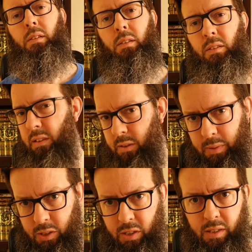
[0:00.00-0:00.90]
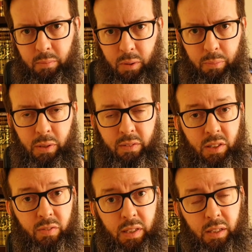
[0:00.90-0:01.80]
So as I mentioned in my previous
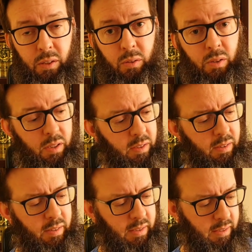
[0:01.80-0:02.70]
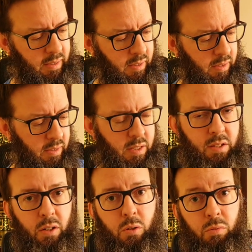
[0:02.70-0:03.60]
video, the
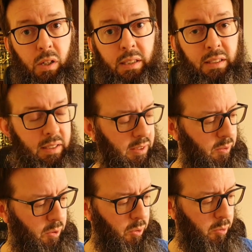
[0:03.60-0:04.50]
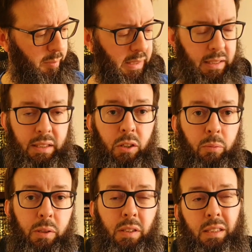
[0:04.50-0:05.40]
PSO-Rite is so called PSO
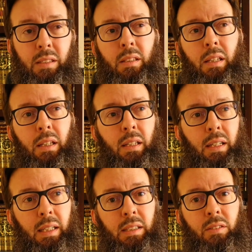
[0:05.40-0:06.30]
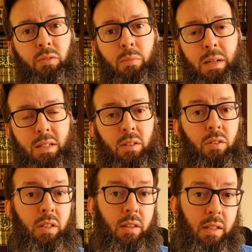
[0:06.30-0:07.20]
because it's for
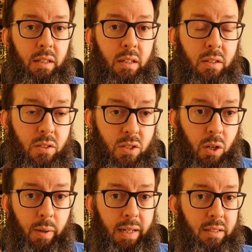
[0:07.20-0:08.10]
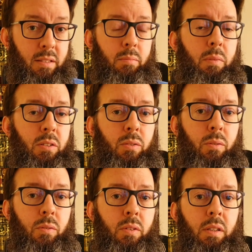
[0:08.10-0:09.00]
massaging the Psoas muscle.
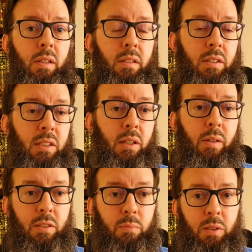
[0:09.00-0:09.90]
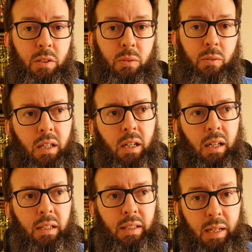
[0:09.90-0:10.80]
The Psoas muscle
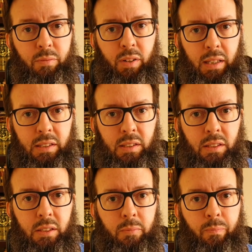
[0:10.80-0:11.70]
are the hip flexors.